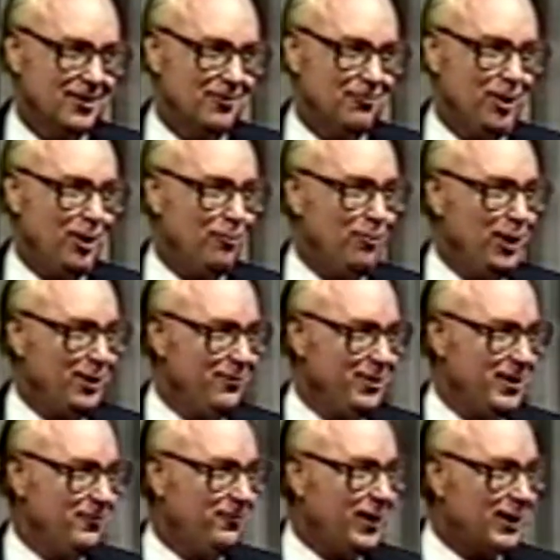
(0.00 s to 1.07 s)
Well, one of
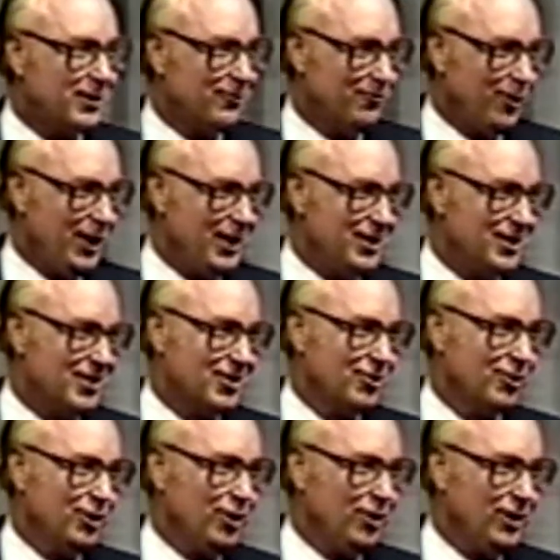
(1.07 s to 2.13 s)
the effective ways to
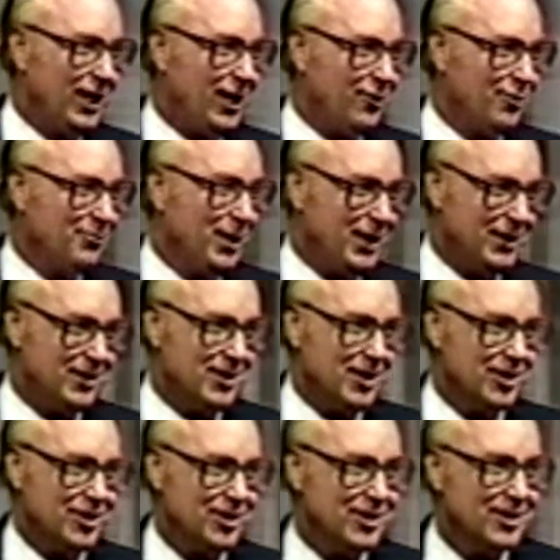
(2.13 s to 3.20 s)
learn how to make
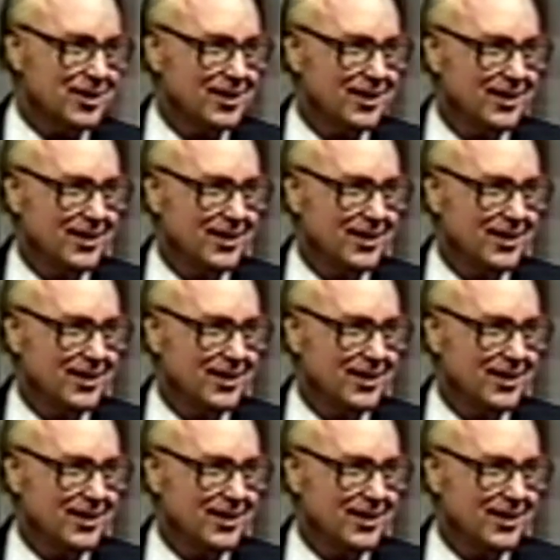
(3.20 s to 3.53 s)
decisions